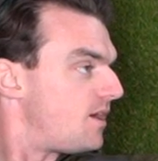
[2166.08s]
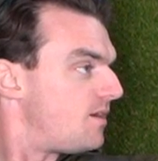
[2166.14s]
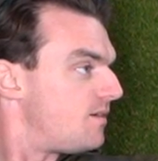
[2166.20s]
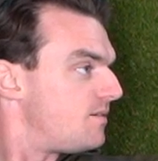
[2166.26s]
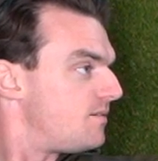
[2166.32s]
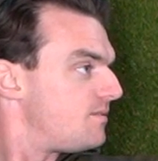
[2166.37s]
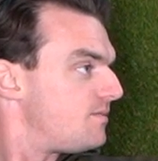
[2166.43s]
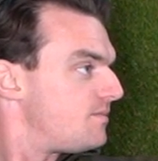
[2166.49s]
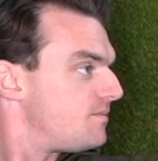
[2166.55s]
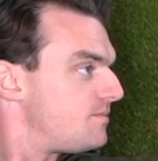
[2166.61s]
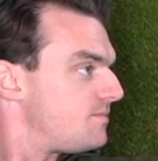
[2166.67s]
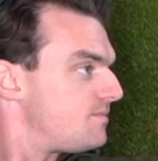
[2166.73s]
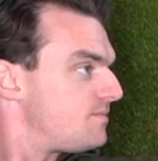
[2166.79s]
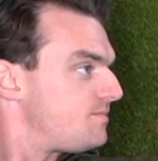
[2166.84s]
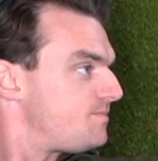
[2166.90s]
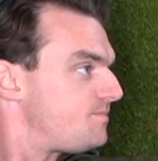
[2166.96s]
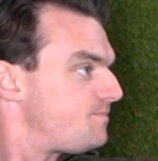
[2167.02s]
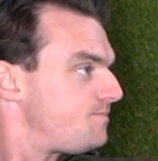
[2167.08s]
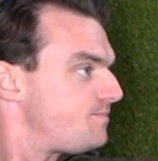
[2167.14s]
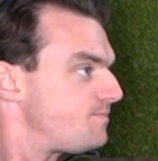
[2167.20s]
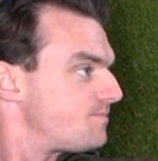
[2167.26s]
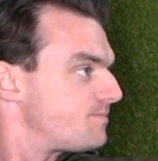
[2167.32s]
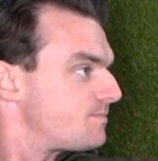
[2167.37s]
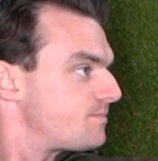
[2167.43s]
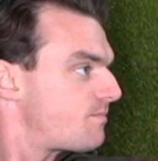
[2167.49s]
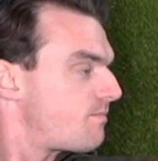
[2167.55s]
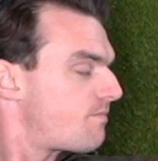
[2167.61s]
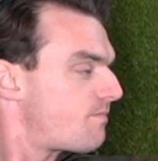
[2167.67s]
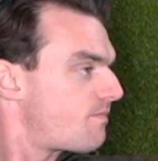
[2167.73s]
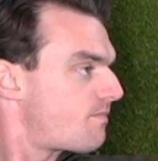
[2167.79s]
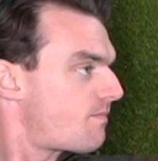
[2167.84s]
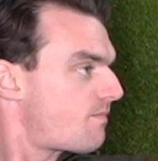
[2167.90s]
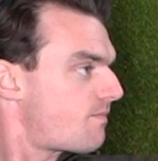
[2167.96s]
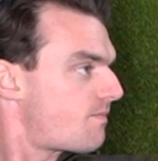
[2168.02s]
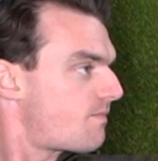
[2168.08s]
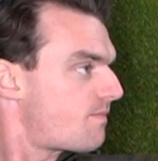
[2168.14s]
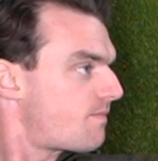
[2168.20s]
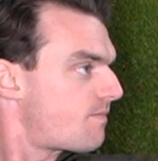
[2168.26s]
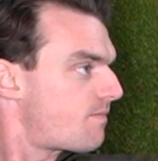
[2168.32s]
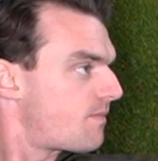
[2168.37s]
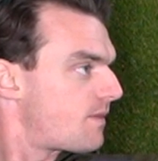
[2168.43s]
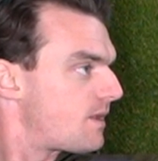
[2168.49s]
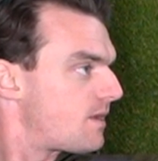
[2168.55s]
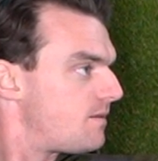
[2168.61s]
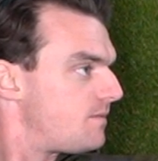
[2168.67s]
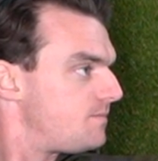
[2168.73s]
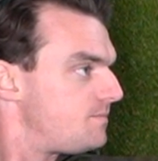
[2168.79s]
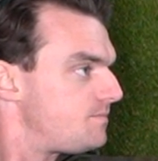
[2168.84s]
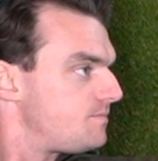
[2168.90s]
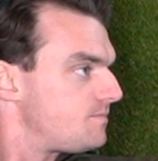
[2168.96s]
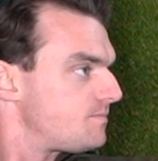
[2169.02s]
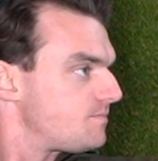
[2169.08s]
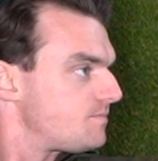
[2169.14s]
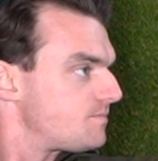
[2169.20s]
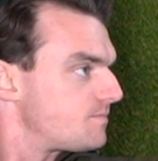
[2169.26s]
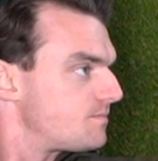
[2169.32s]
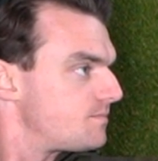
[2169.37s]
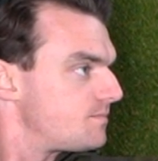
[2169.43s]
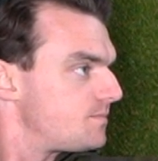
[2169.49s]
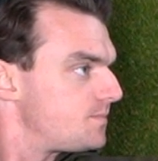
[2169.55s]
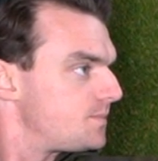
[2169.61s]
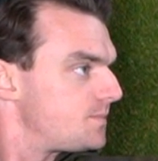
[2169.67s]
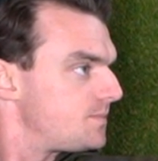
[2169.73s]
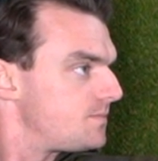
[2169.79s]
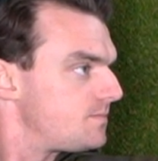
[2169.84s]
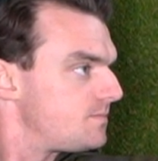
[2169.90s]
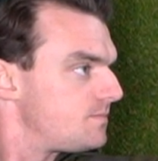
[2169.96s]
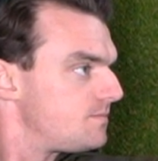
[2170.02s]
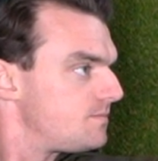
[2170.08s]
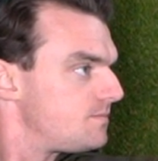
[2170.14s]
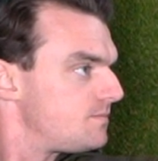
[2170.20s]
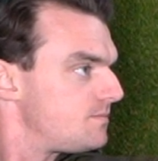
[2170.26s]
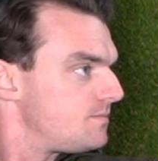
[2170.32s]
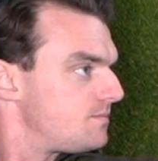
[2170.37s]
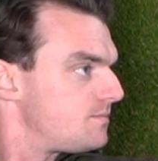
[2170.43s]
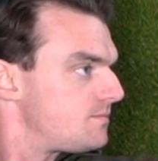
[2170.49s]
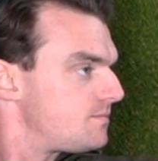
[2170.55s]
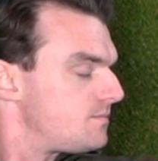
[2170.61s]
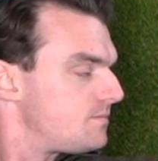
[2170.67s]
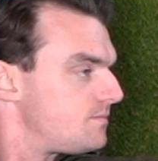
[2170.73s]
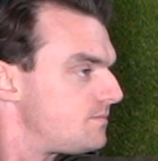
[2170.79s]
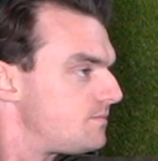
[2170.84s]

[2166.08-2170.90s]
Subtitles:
[no speech]